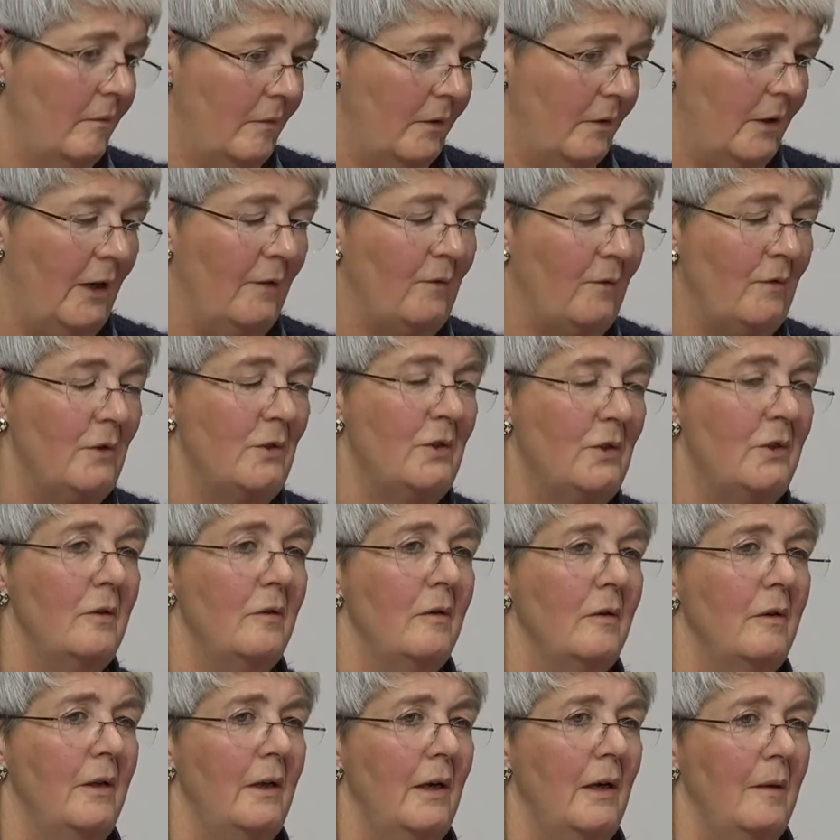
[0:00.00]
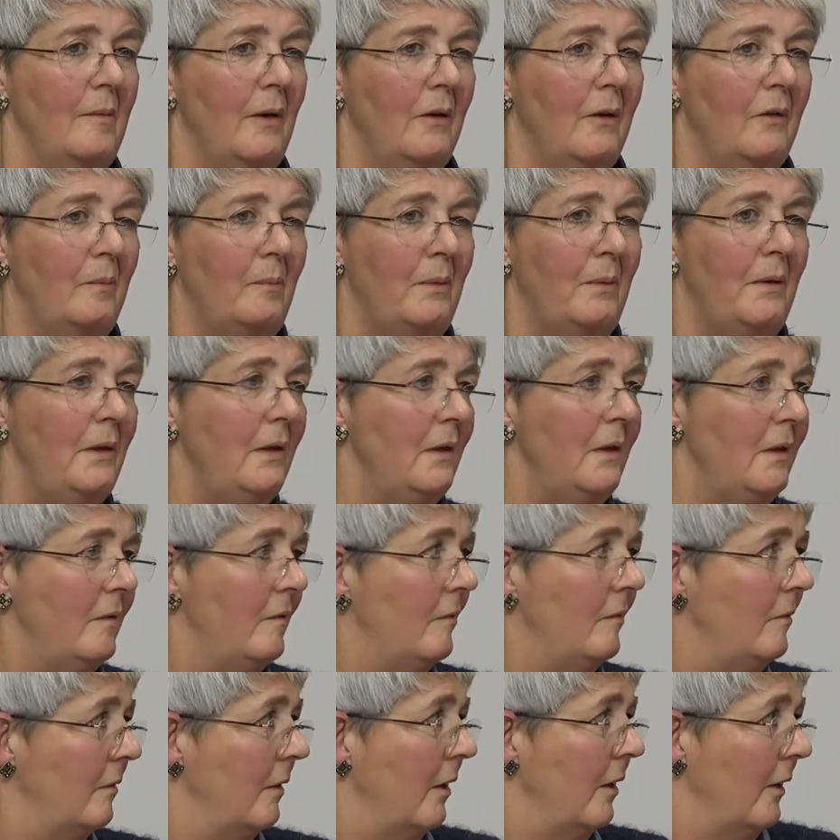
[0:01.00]
Kevin Stewart, the MSP,
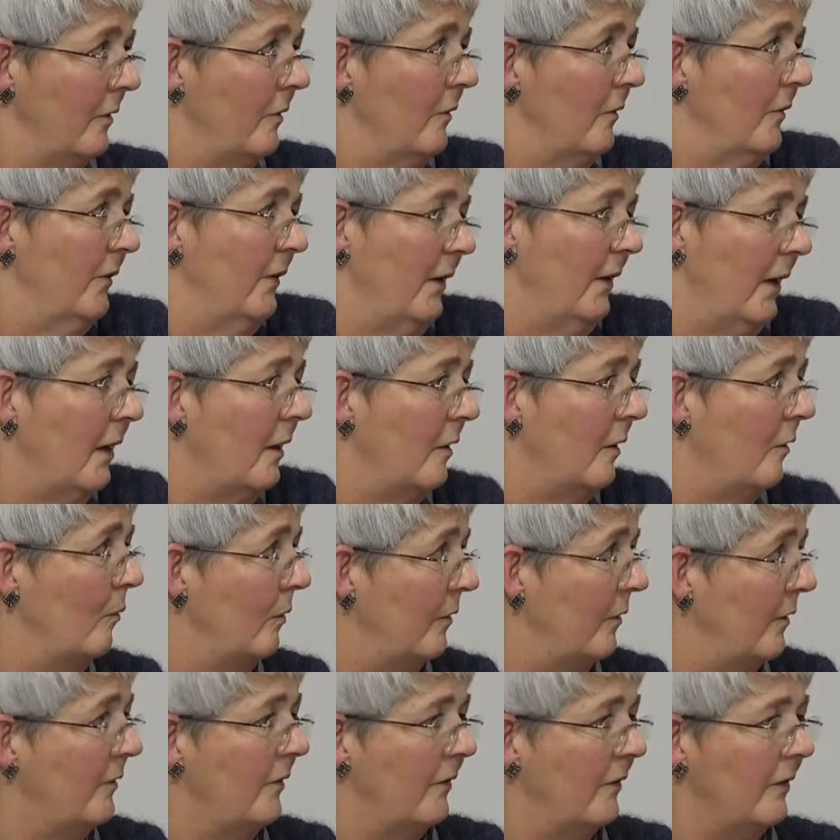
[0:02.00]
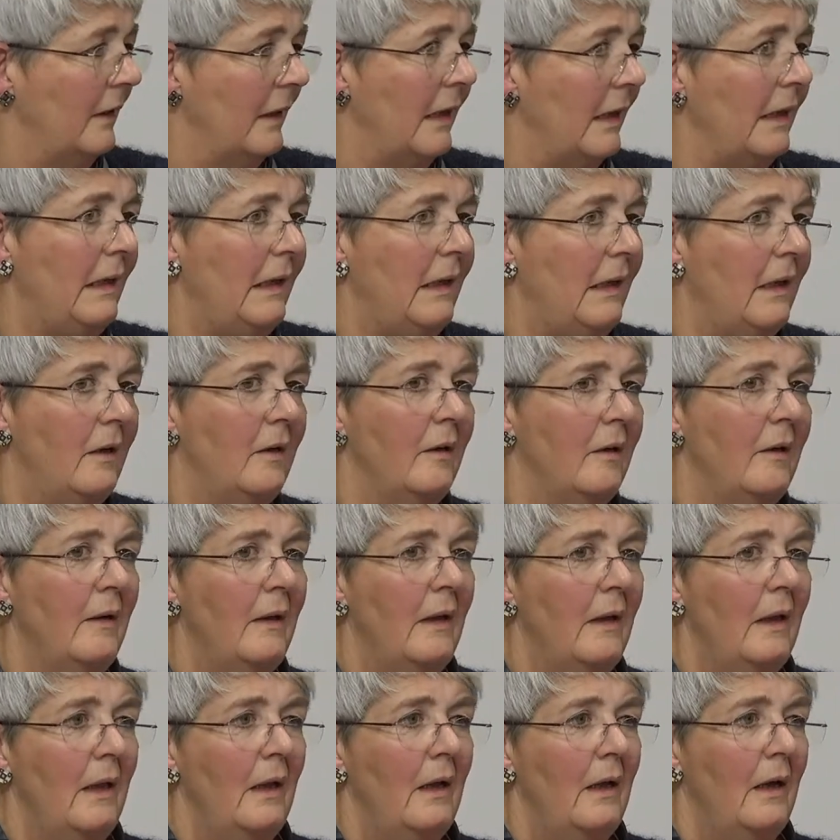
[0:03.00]
understand what this is like
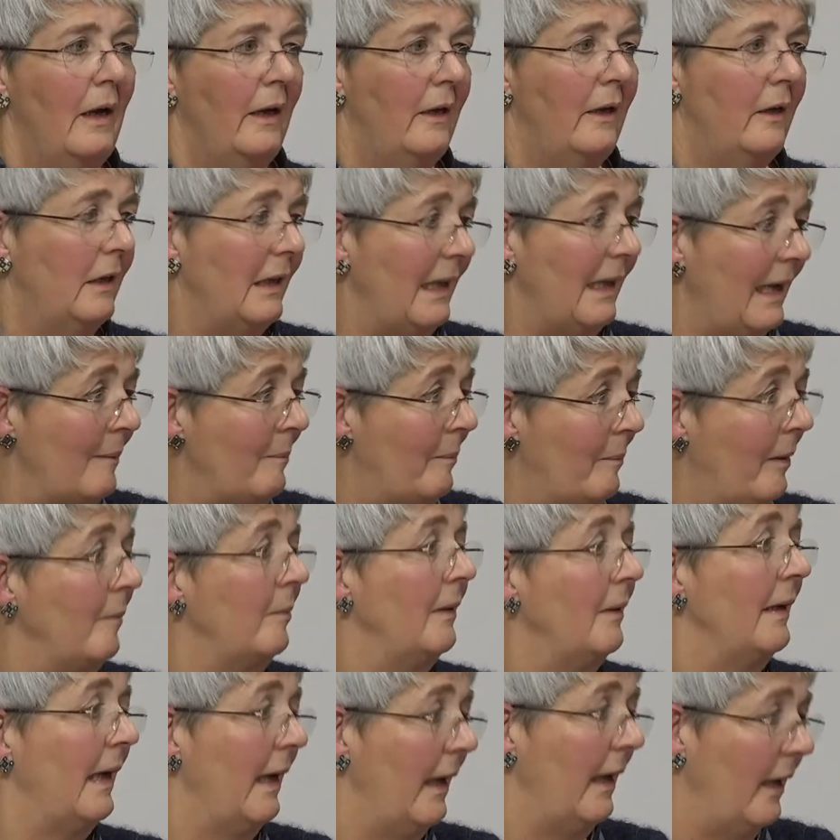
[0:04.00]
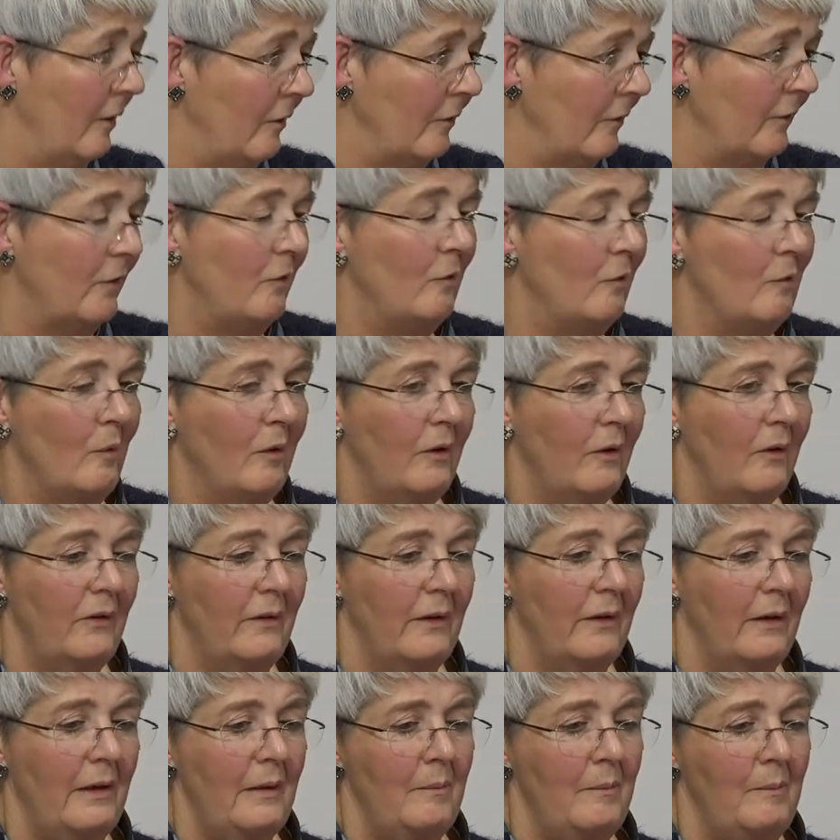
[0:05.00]
and let public health know what
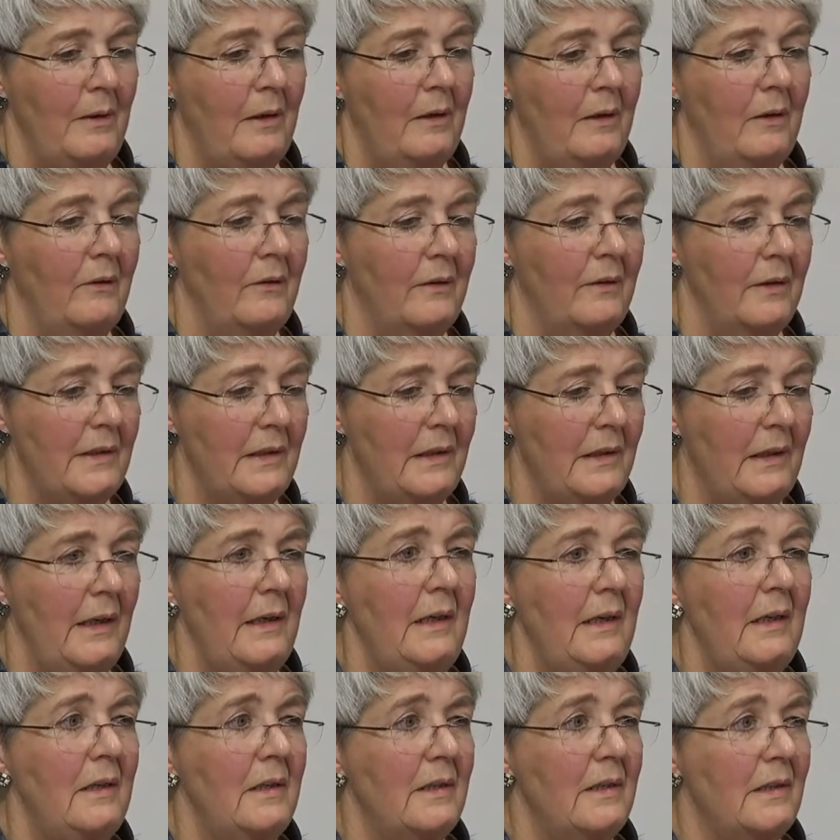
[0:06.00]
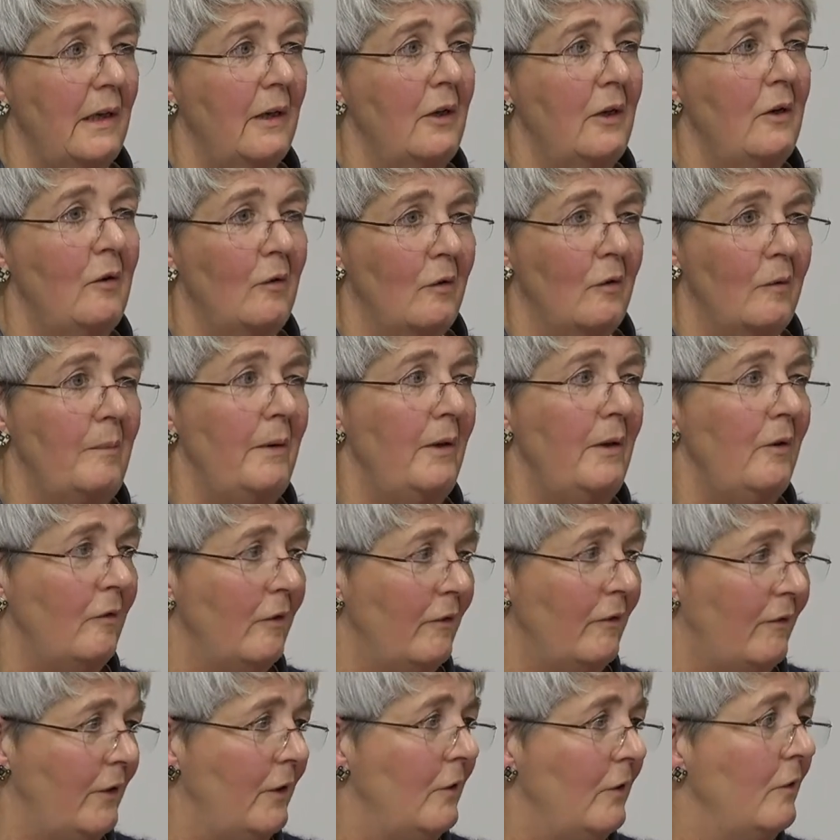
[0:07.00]
it's like, because this guidance had not been
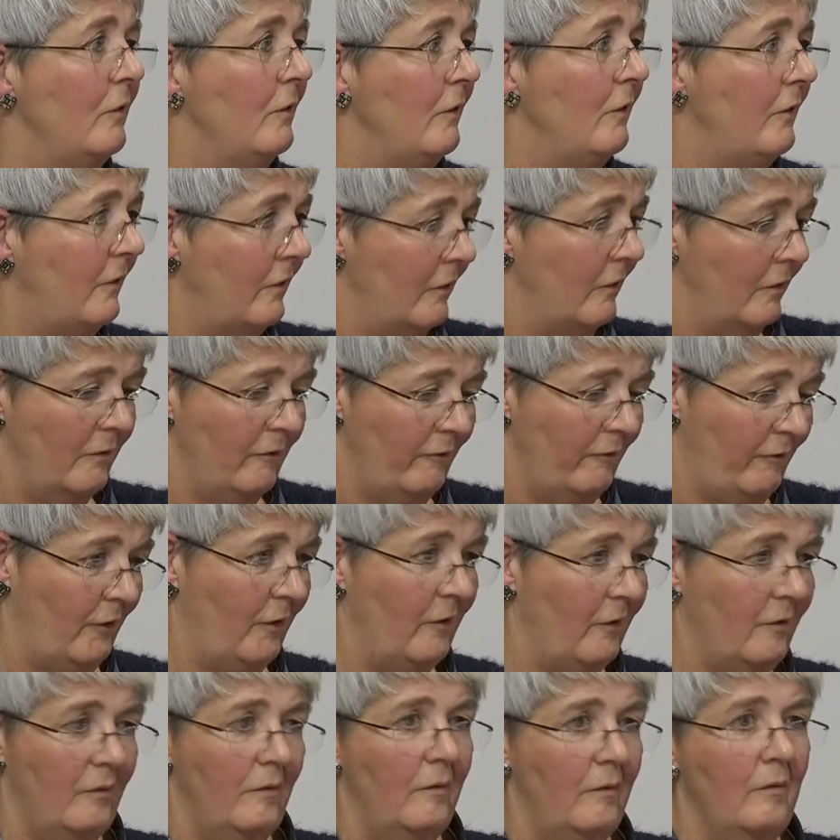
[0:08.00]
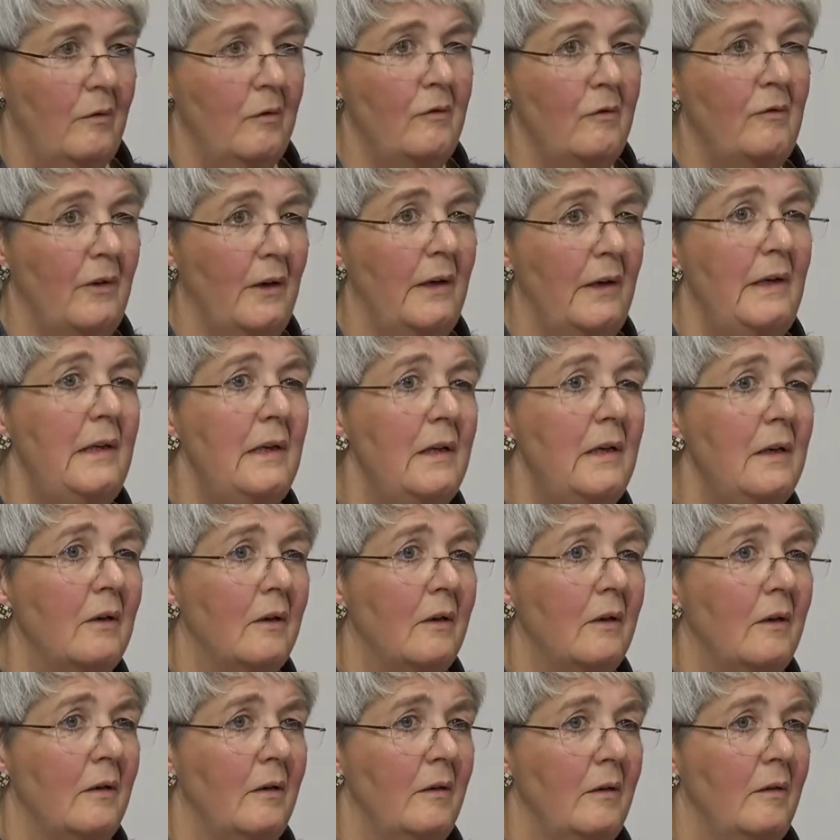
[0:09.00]
reviewed for over a
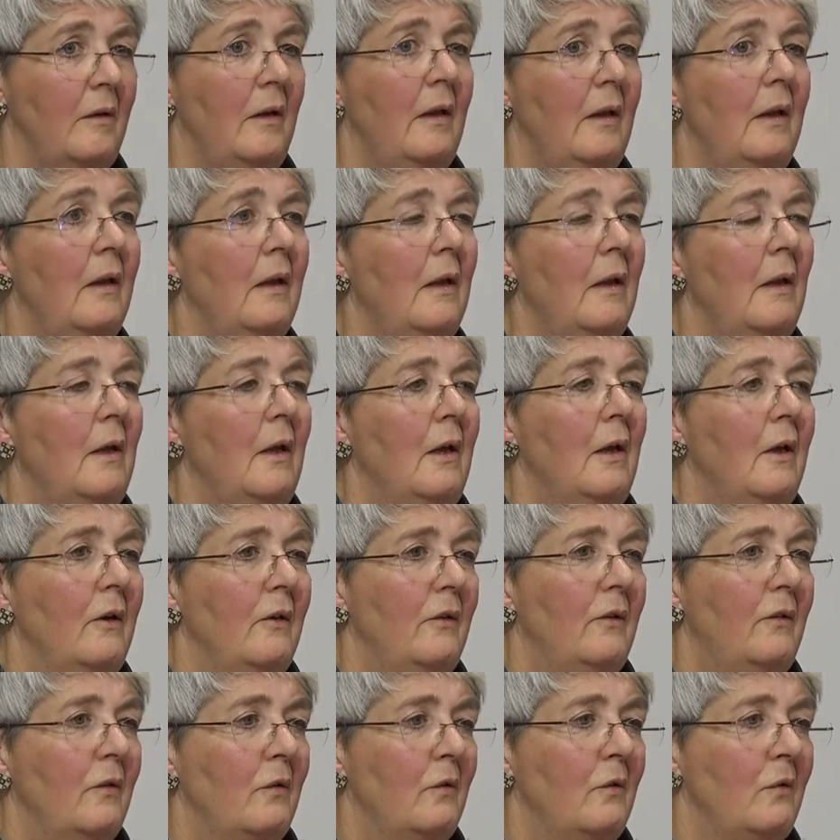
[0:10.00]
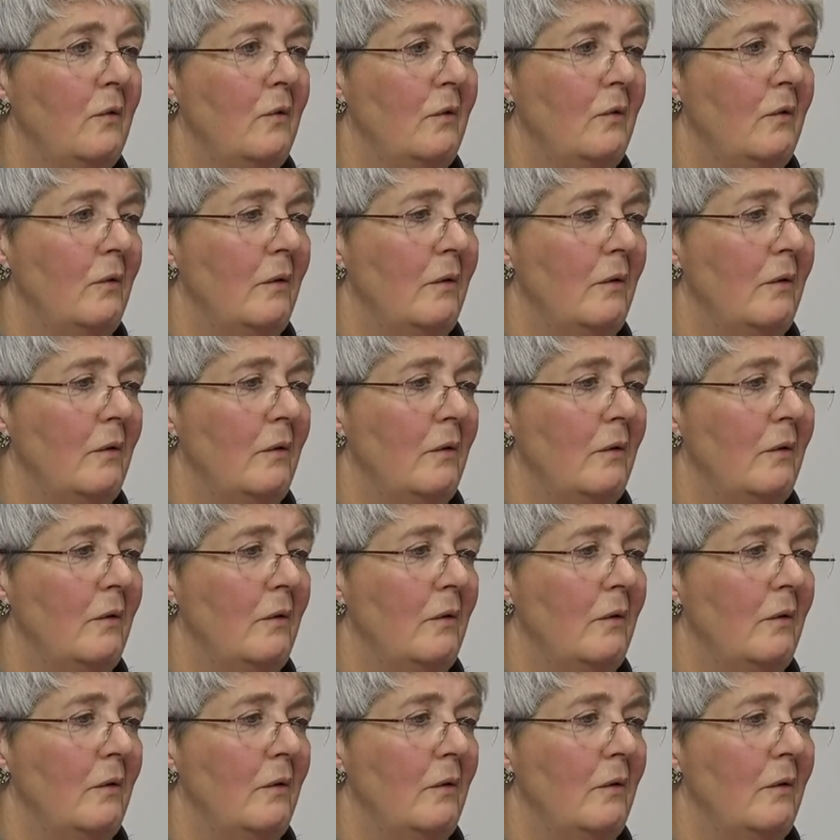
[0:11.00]
year. So